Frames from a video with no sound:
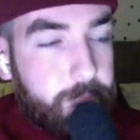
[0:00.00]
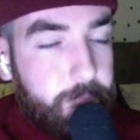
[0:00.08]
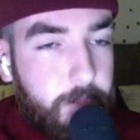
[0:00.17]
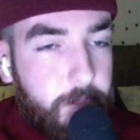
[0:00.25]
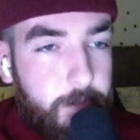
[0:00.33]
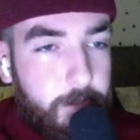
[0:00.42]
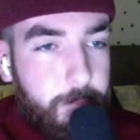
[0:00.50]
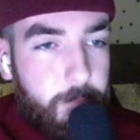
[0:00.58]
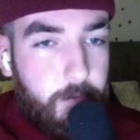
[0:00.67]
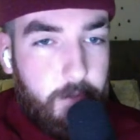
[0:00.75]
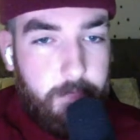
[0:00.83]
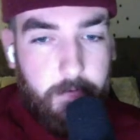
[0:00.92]
So
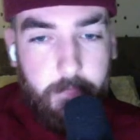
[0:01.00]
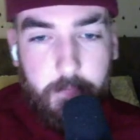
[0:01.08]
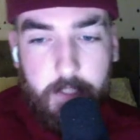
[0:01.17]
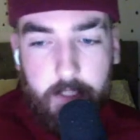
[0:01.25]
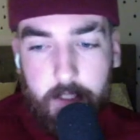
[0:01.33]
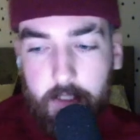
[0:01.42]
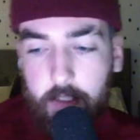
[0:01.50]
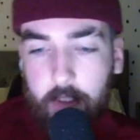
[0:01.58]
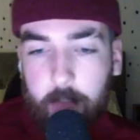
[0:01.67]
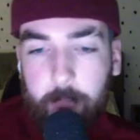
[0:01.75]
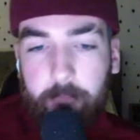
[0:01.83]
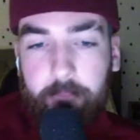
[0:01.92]
45 minutes to,
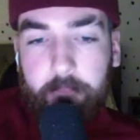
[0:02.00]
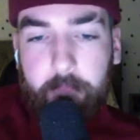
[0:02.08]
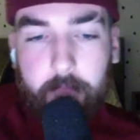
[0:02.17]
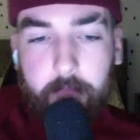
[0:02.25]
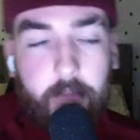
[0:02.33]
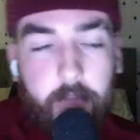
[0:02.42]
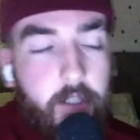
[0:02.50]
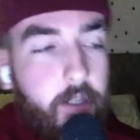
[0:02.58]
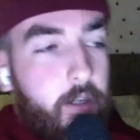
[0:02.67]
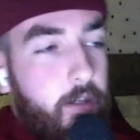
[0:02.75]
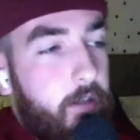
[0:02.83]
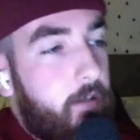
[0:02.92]
as
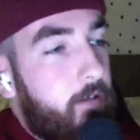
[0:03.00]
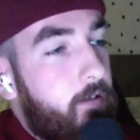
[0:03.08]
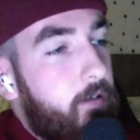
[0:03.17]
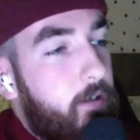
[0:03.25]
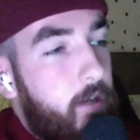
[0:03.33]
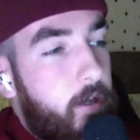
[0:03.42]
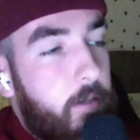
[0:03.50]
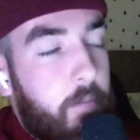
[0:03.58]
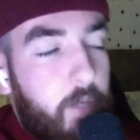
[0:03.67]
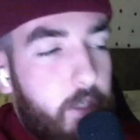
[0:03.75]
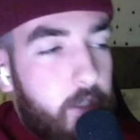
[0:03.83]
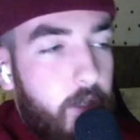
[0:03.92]

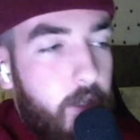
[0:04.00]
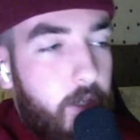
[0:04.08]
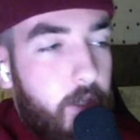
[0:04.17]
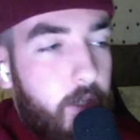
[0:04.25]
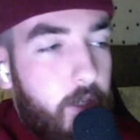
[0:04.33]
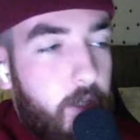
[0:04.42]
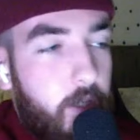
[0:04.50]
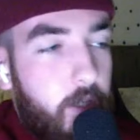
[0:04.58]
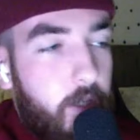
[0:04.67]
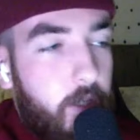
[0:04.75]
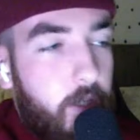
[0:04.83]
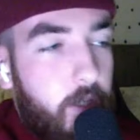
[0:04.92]
Mark Lowen would say,
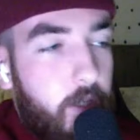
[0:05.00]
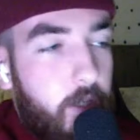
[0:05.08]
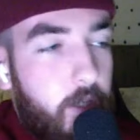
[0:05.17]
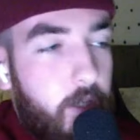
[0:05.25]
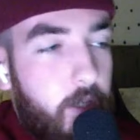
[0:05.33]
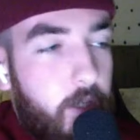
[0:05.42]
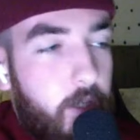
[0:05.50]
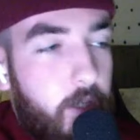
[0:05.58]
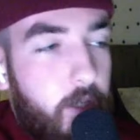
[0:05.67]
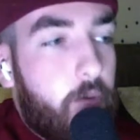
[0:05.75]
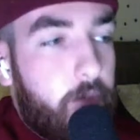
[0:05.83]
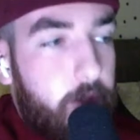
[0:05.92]
get more
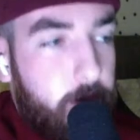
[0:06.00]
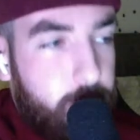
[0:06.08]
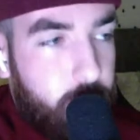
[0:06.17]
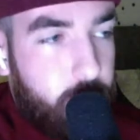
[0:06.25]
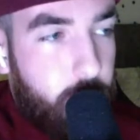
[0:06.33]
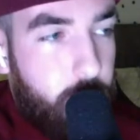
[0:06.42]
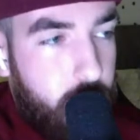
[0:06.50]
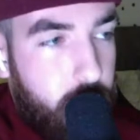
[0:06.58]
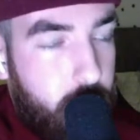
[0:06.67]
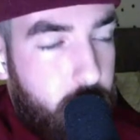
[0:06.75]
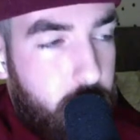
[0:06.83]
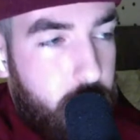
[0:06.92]
goals than the
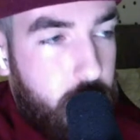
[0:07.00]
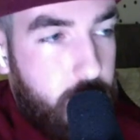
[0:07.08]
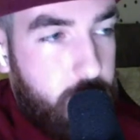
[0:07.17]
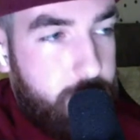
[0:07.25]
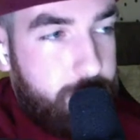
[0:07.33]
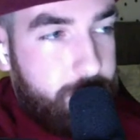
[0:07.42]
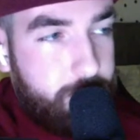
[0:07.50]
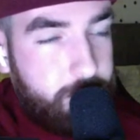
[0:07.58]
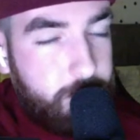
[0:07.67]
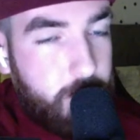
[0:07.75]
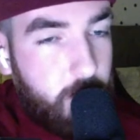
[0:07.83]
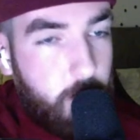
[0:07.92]
opposition
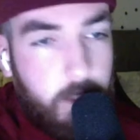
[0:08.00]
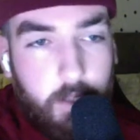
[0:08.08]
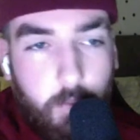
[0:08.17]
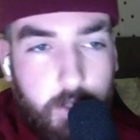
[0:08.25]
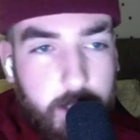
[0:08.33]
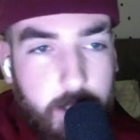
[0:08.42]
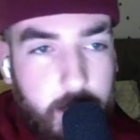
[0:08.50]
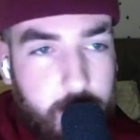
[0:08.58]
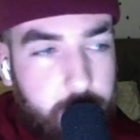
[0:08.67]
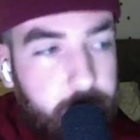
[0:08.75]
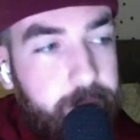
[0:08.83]
so that we can win the game.